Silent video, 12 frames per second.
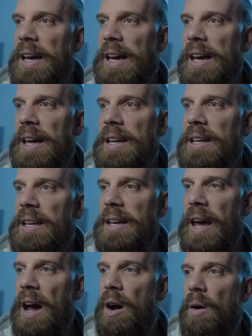And
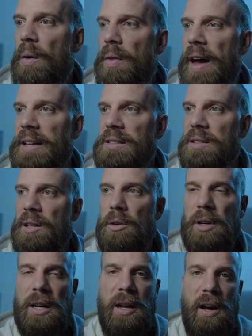now that's
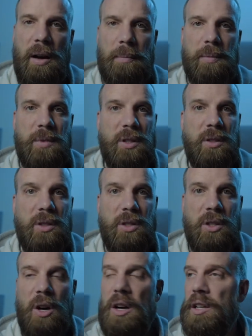loaded up to
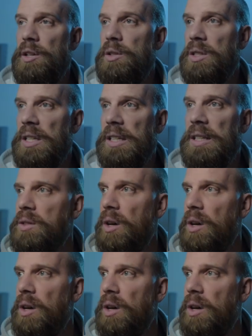start using.